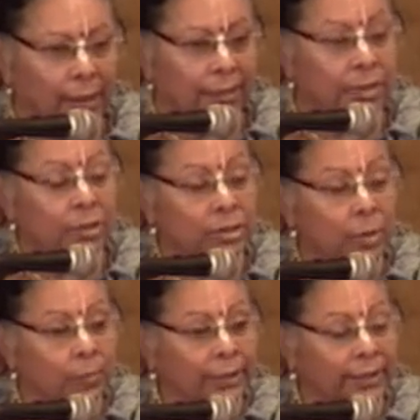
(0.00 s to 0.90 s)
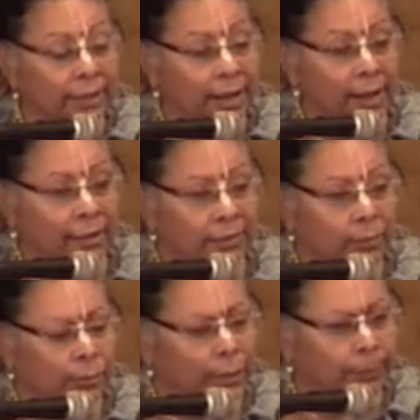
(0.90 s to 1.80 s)
And so someone can ask,
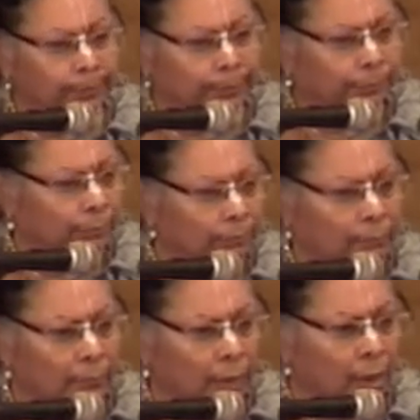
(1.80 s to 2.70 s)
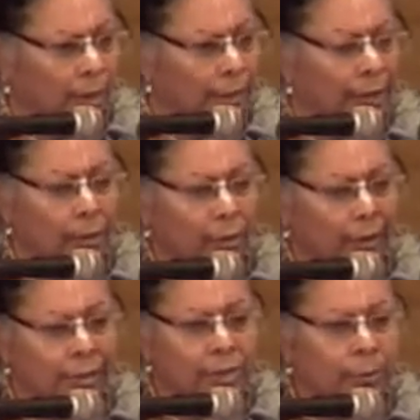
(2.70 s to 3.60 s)
well,
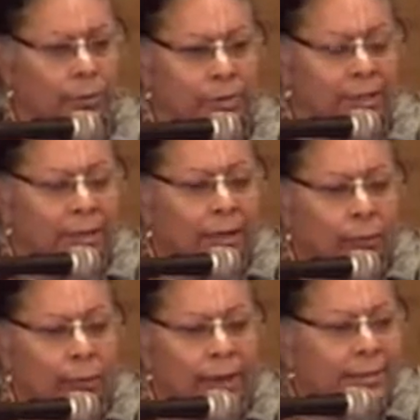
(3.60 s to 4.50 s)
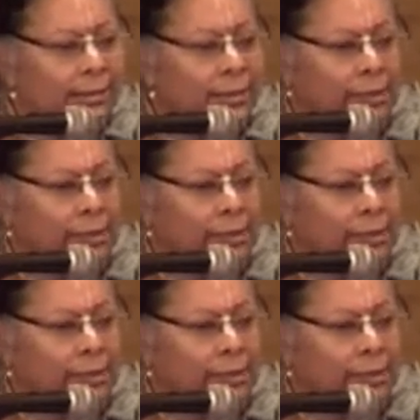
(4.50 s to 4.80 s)
here's Putana. Why isn't